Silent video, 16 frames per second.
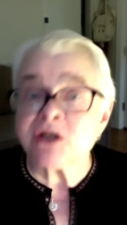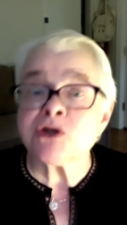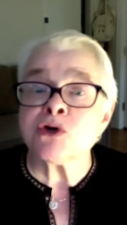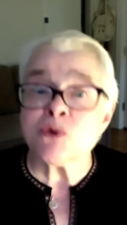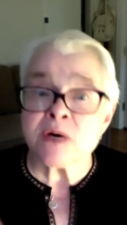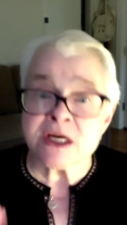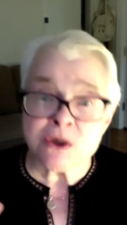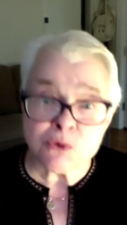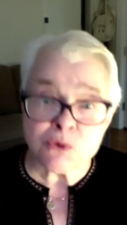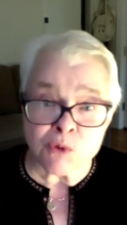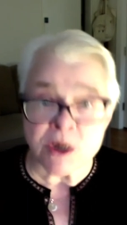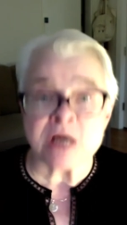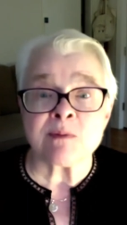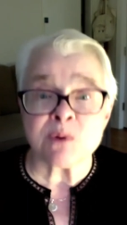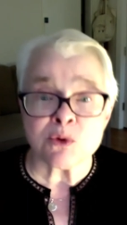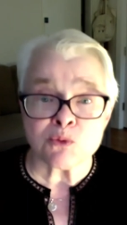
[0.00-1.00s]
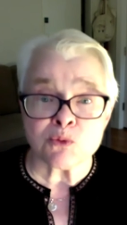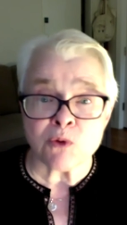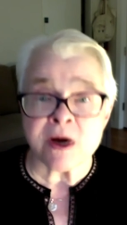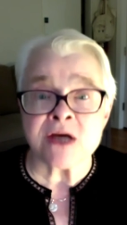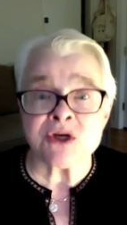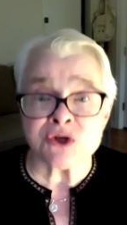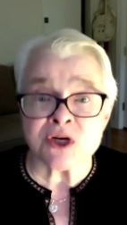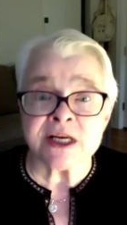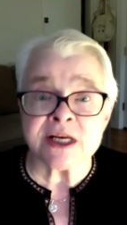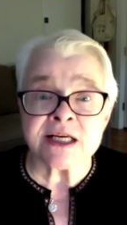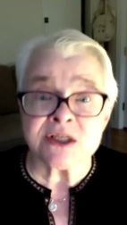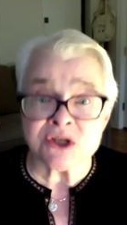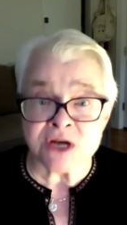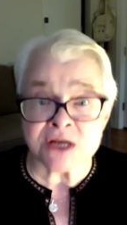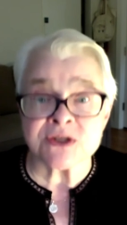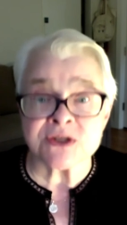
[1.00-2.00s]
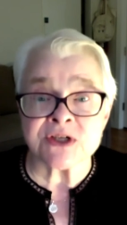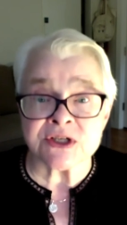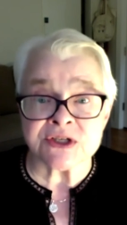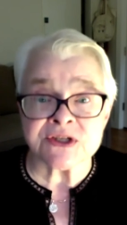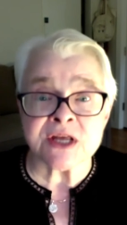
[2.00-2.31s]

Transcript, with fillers: to incredible racial injustice